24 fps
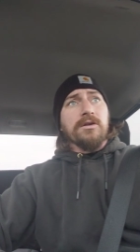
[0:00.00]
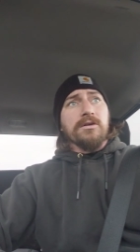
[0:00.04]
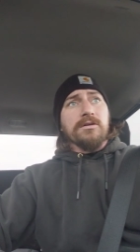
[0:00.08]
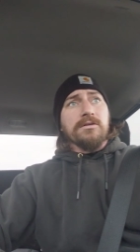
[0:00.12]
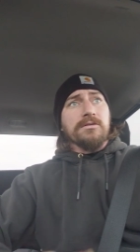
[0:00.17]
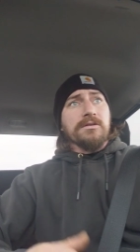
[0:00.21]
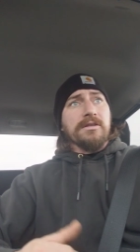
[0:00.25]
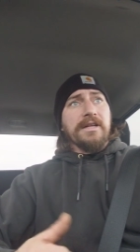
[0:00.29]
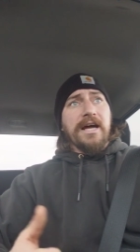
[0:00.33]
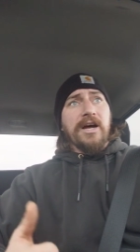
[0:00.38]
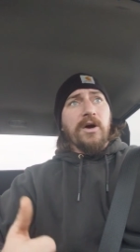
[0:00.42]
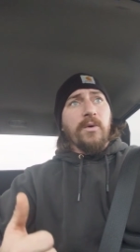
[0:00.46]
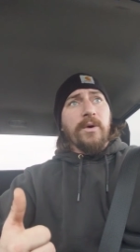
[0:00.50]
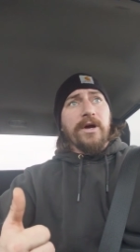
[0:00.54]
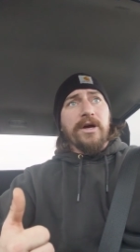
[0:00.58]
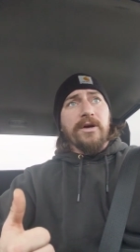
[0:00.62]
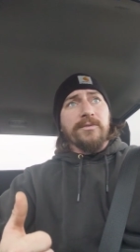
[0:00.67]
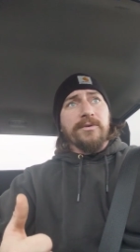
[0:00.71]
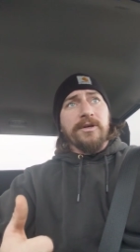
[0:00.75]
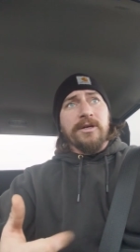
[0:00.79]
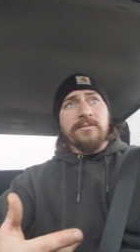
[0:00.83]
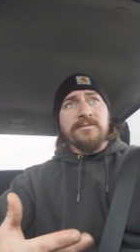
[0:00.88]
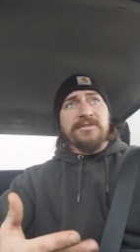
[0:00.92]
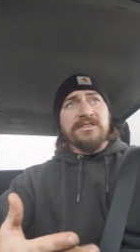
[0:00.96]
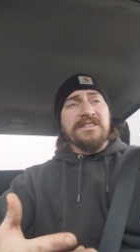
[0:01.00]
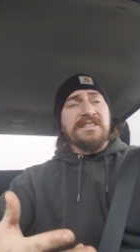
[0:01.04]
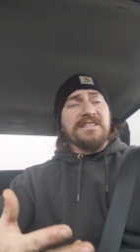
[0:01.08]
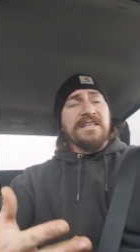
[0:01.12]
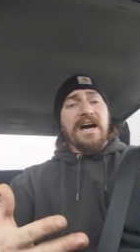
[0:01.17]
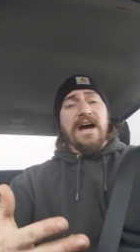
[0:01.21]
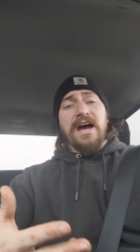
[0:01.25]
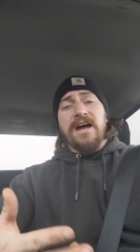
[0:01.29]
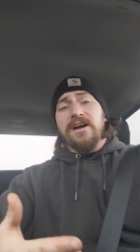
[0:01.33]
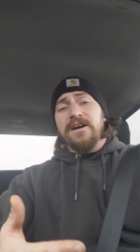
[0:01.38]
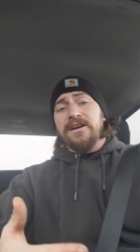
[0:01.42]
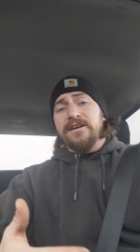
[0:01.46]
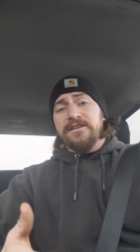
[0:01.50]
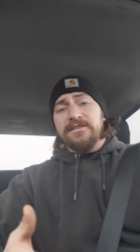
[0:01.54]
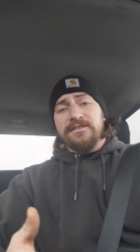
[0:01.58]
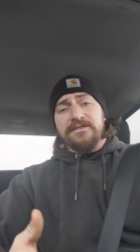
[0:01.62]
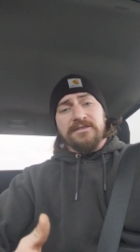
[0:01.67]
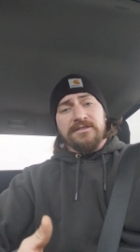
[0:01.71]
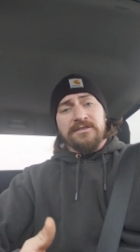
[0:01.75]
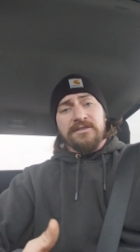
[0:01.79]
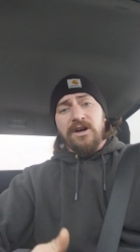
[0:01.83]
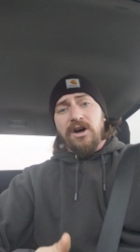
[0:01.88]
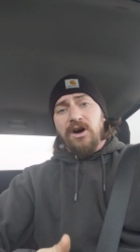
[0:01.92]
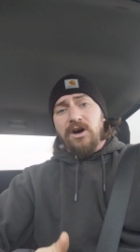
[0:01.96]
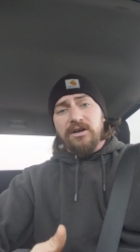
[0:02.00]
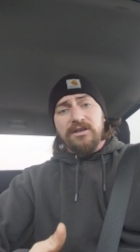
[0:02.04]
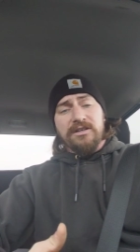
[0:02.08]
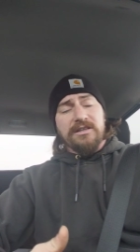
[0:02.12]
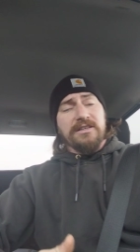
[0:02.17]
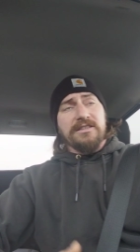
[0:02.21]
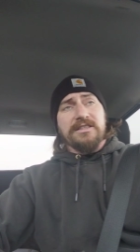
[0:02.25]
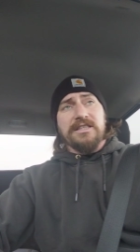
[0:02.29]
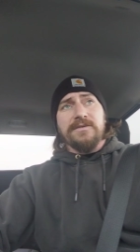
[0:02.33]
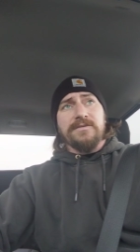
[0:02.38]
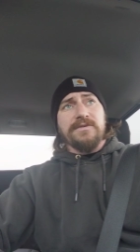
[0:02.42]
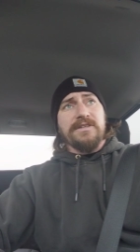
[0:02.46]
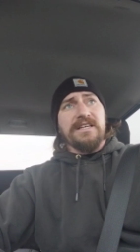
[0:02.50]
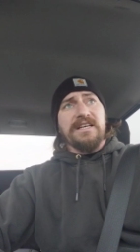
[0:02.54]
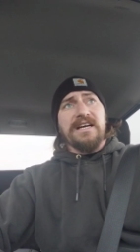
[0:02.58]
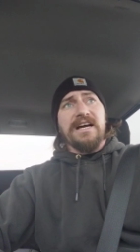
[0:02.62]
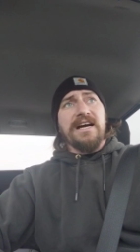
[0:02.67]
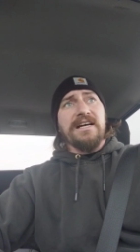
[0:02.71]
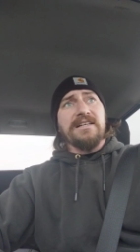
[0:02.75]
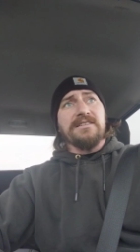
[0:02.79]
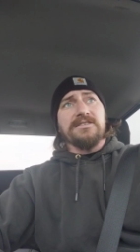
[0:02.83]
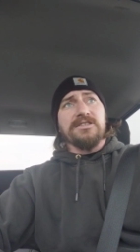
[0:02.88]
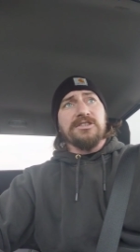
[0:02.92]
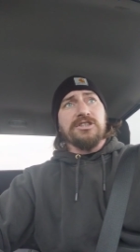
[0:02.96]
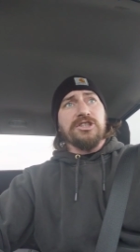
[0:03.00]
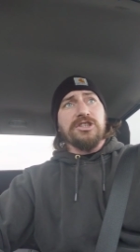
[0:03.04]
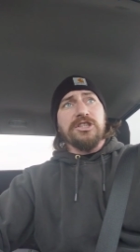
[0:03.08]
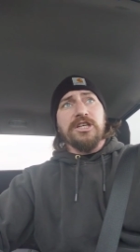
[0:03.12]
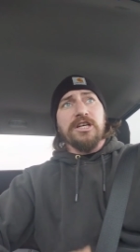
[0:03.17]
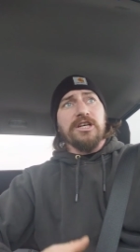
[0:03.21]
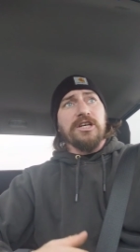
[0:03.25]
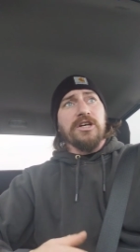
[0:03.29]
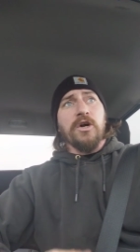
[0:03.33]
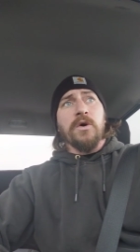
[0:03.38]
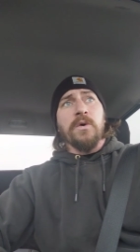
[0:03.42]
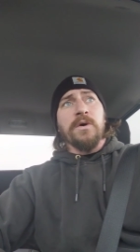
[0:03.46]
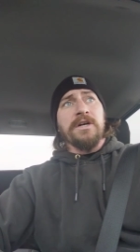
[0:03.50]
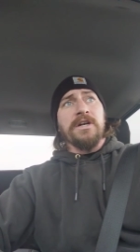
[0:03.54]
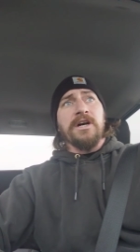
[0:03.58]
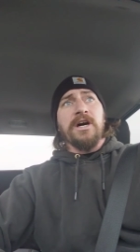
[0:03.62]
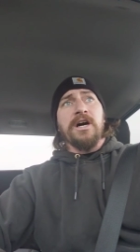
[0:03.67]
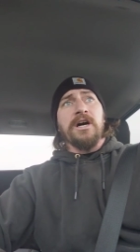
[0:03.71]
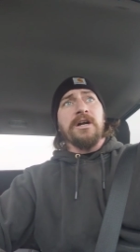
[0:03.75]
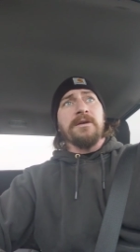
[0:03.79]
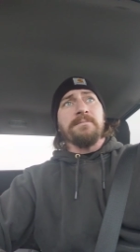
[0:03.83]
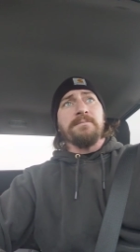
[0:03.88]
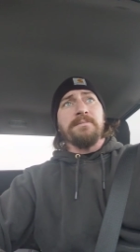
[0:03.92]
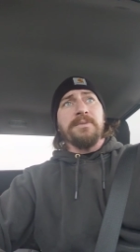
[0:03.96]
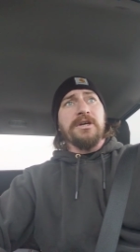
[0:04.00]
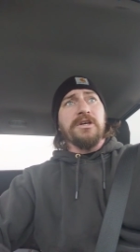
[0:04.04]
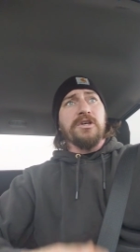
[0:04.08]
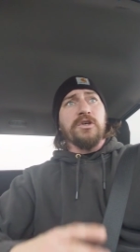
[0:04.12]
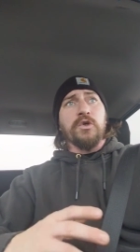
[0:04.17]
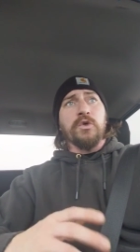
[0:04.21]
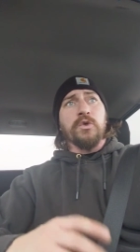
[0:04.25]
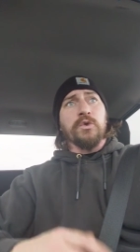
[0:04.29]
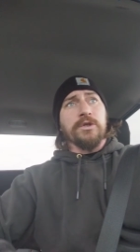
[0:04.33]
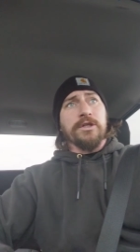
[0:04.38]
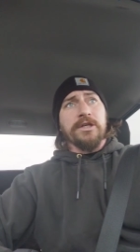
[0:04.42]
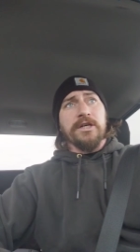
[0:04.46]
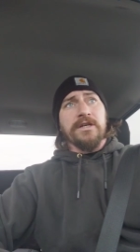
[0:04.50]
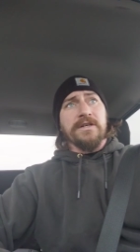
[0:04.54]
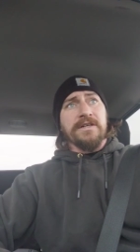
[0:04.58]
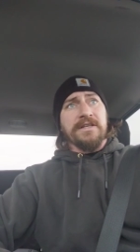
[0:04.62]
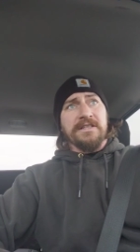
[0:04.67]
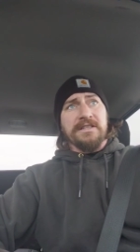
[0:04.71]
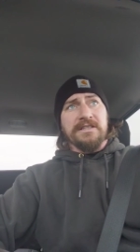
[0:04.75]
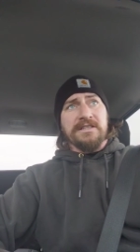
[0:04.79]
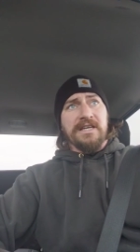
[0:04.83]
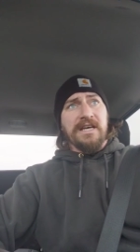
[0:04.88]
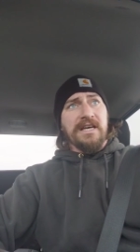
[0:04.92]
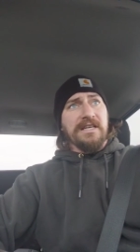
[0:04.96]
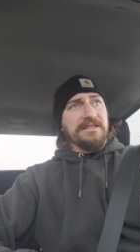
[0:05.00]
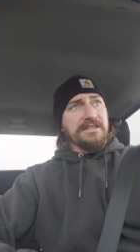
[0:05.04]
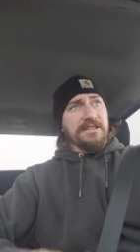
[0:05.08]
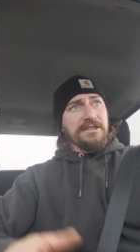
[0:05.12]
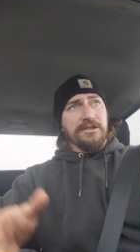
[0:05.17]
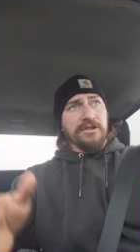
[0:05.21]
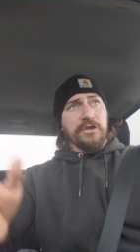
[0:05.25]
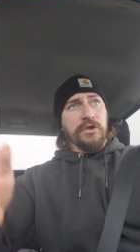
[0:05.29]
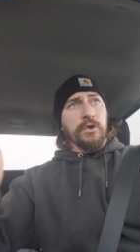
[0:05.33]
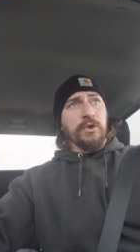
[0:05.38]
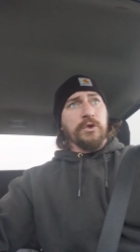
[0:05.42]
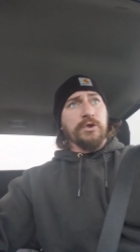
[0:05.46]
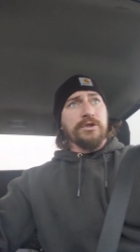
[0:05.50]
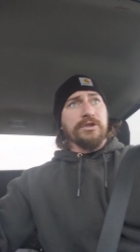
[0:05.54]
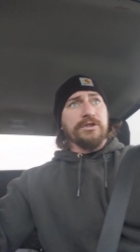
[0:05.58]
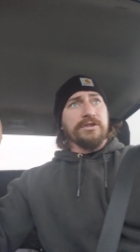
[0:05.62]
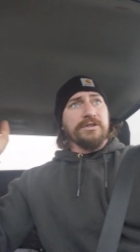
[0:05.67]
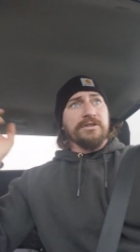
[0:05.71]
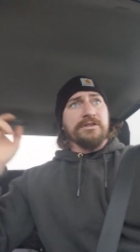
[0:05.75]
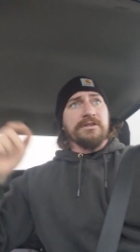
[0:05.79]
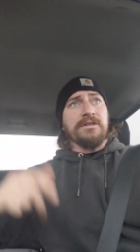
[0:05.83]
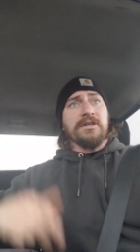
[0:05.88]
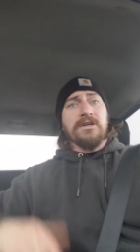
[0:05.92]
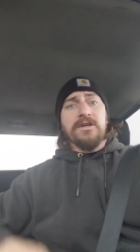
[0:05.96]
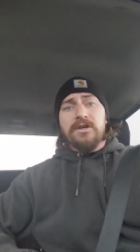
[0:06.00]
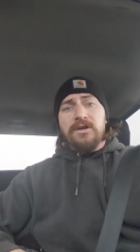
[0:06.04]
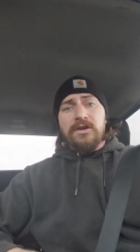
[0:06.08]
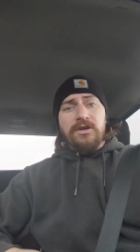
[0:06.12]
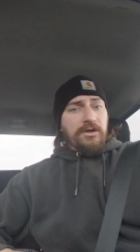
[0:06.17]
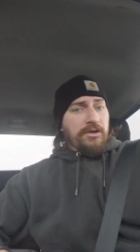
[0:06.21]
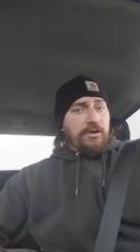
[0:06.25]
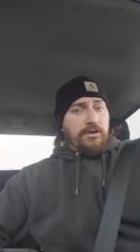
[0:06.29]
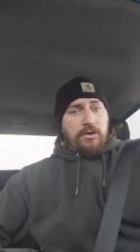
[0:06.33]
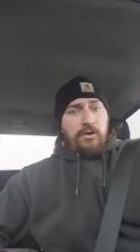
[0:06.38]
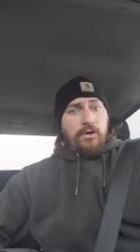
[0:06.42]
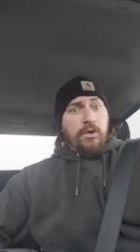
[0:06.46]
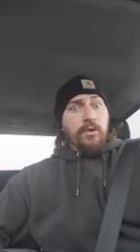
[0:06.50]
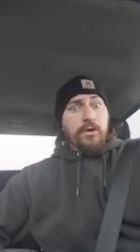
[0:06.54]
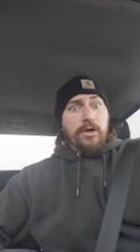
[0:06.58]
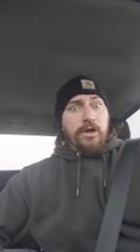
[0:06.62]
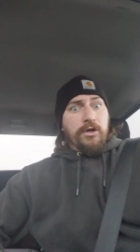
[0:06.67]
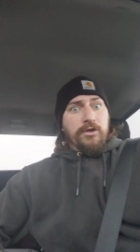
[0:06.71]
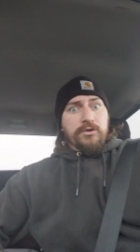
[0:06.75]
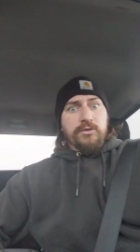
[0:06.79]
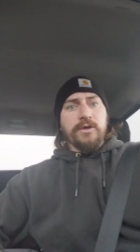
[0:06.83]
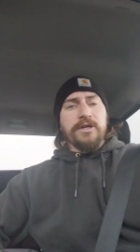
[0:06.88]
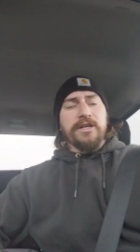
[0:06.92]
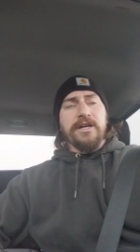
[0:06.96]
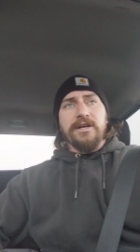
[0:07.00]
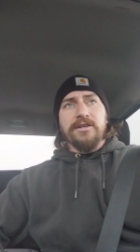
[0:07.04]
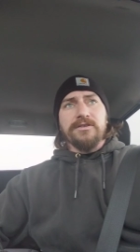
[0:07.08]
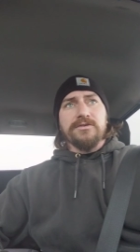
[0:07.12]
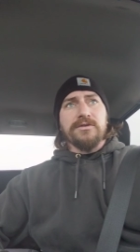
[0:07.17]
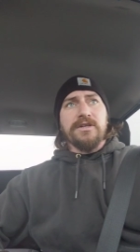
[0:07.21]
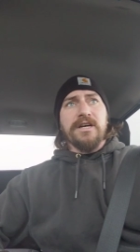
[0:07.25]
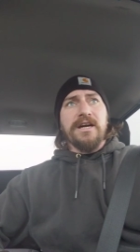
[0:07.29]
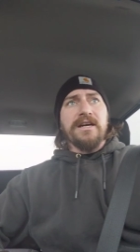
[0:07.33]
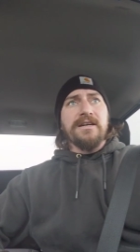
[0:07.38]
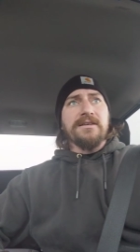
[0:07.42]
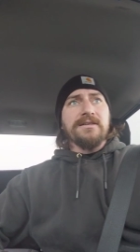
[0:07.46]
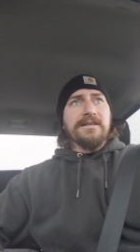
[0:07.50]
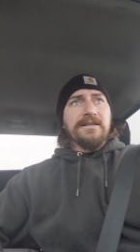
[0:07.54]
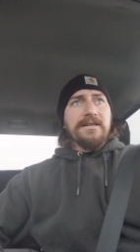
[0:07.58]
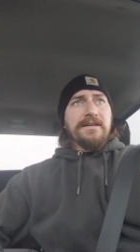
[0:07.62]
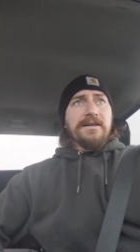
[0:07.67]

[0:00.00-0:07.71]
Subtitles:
lightweight rims and tires and all different kinds of shit going on. Big cool air intakes, intercoolers, and who knows what else, right?